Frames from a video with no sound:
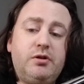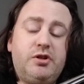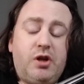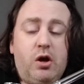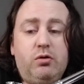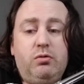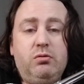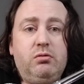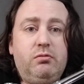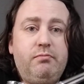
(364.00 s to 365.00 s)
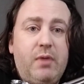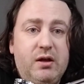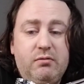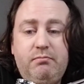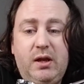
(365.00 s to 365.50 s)
show
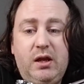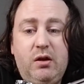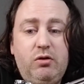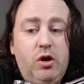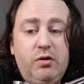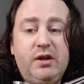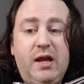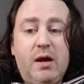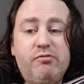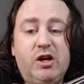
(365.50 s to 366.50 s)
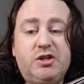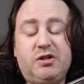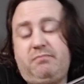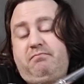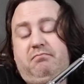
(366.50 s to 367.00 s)
me using the airbrush
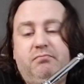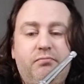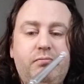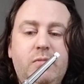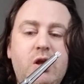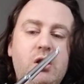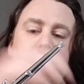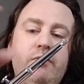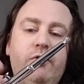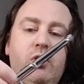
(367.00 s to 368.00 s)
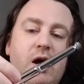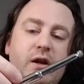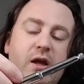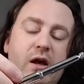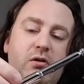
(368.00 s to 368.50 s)
for
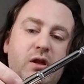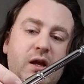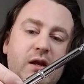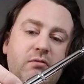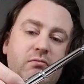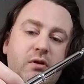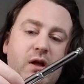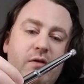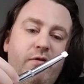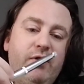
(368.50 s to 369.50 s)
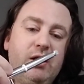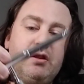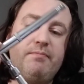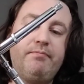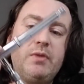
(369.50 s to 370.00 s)
undercoating and other
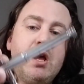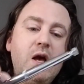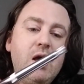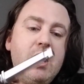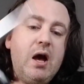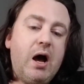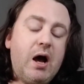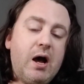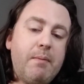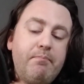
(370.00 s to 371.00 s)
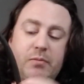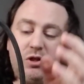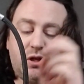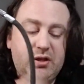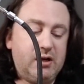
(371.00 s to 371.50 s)
things.
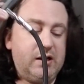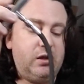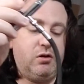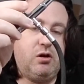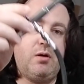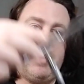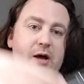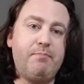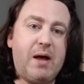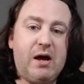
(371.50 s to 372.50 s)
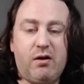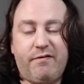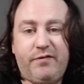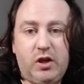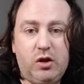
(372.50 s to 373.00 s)
Just going to let you know about a
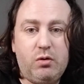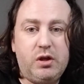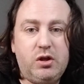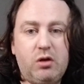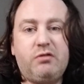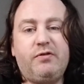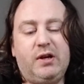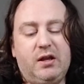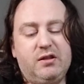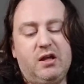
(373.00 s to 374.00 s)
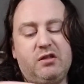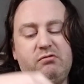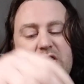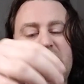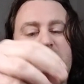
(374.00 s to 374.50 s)
few useful
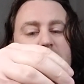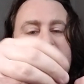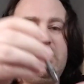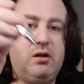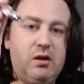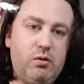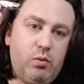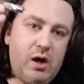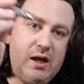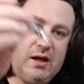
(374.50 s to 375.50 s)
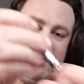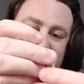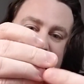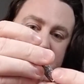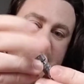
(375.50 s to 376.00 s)
accessories as well. What I have
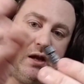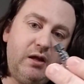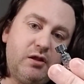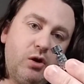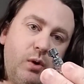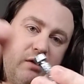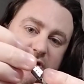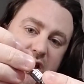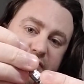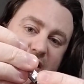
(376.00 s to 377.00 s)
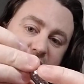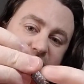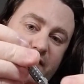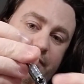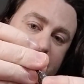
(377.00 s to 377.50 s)
here is a quick release
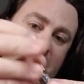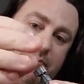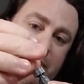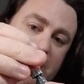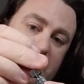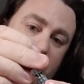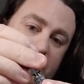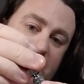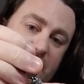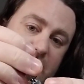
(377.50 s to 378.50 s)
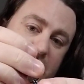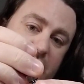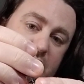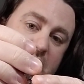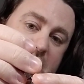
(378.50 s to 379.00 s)
valve, and basically what that does,